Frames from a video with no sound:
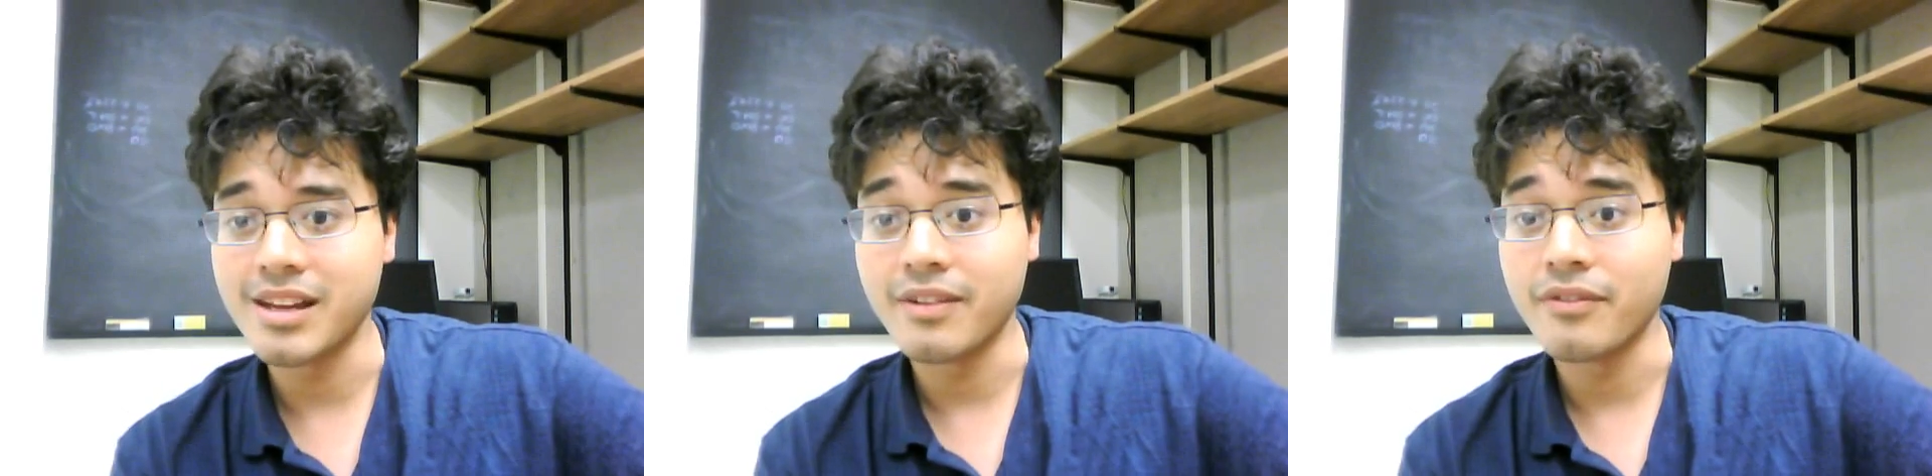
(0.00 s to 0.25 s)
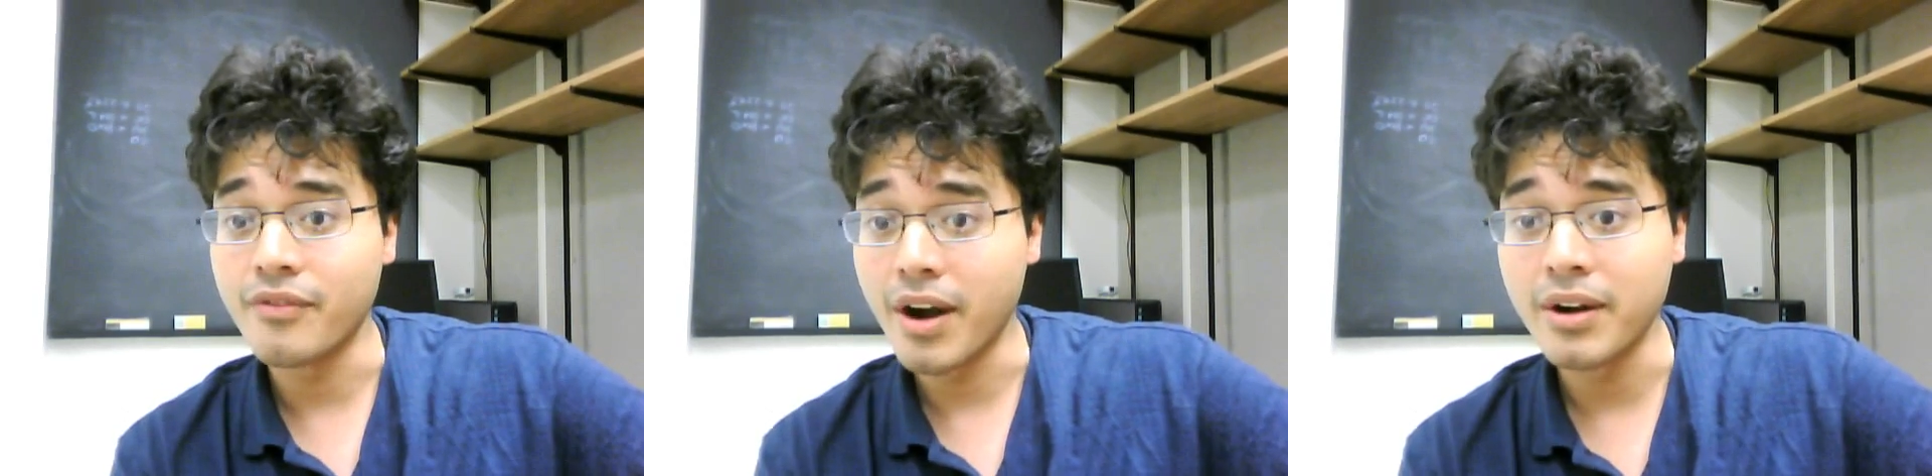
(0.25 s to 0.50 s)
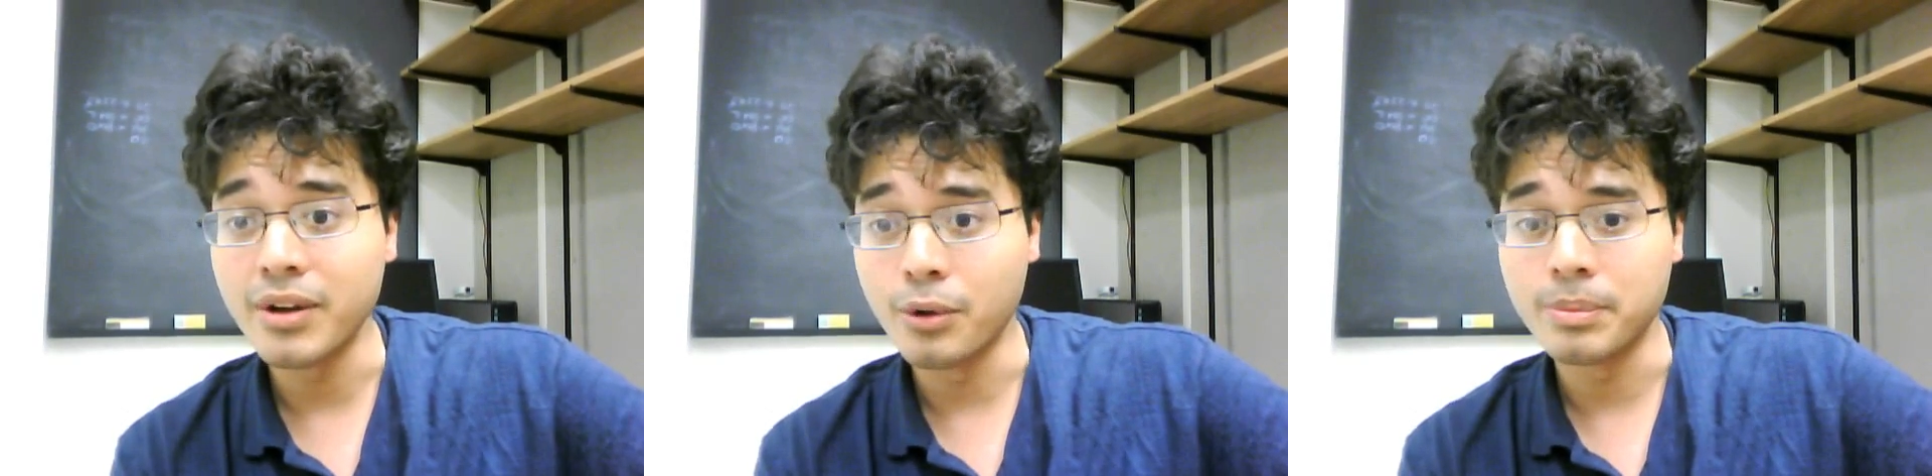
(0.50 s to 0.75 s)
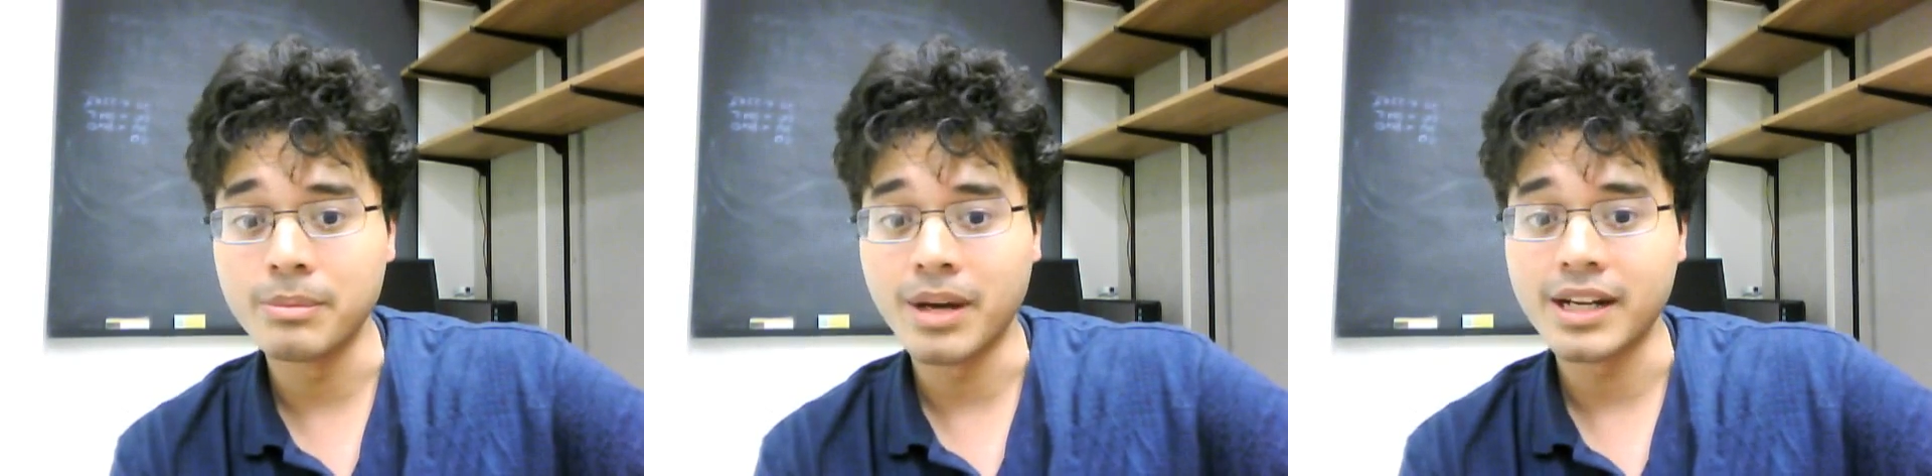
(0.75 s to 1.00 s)
They are very
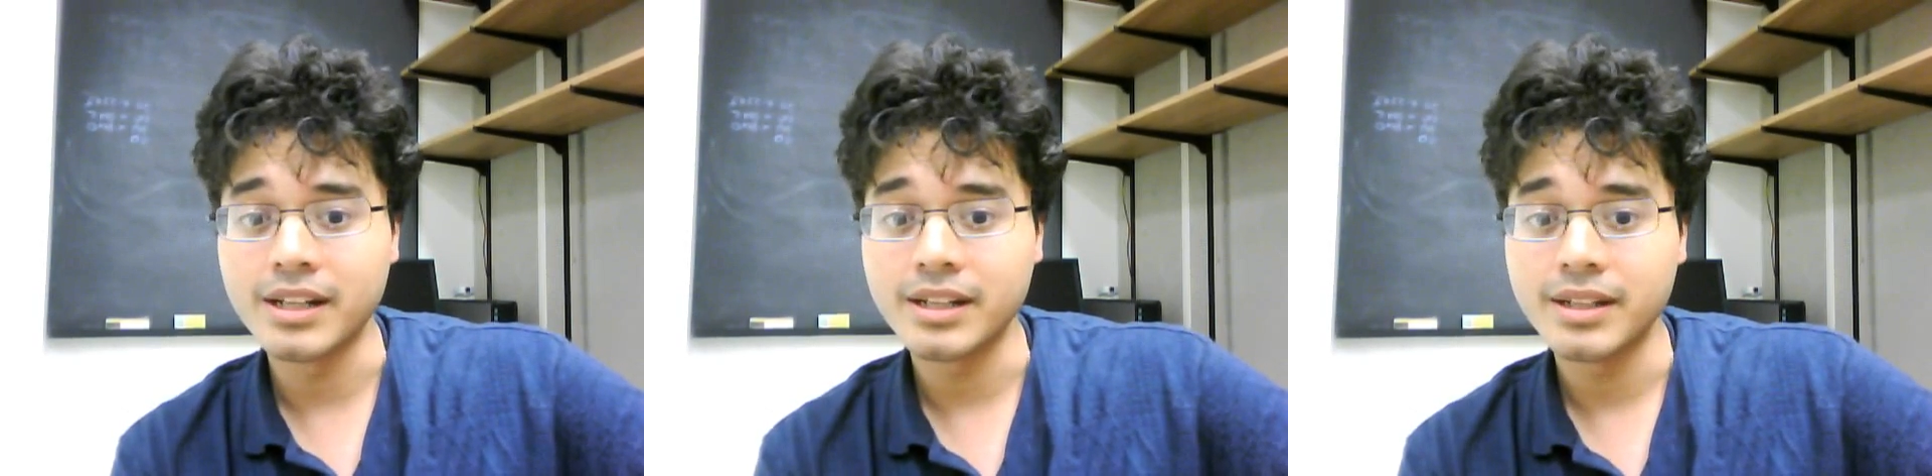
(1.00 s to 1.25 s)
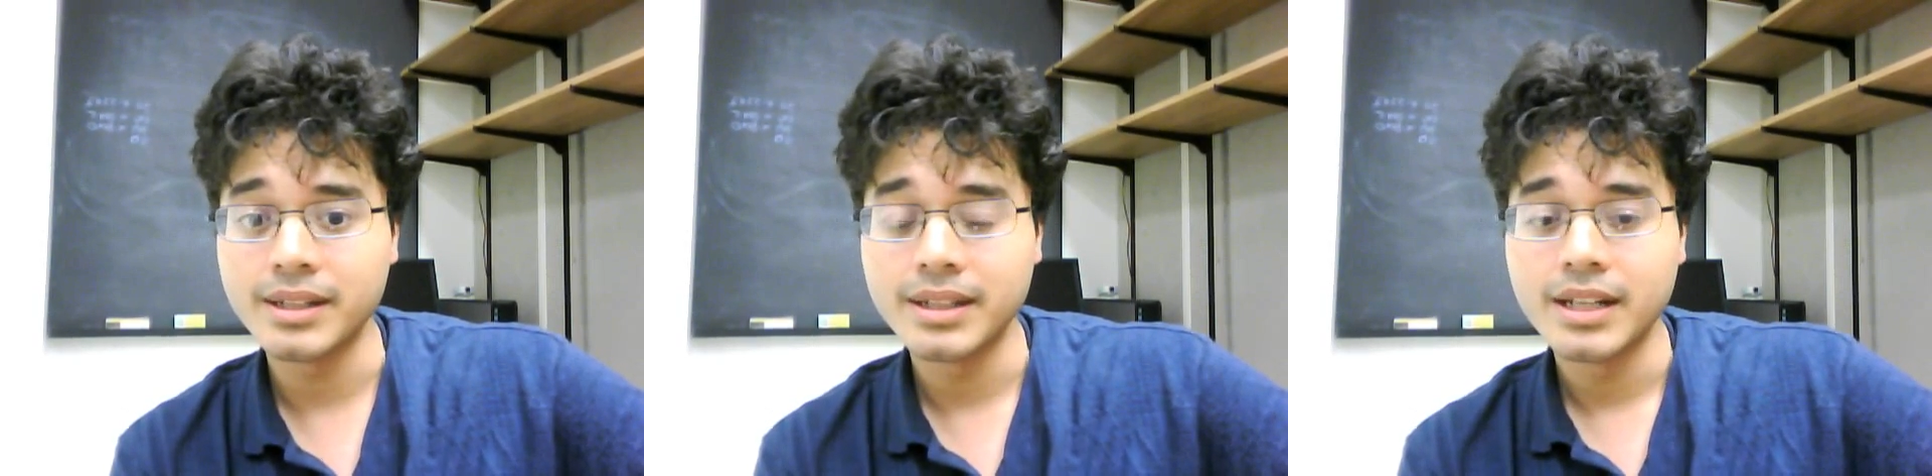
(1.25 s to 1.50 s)
open-minded,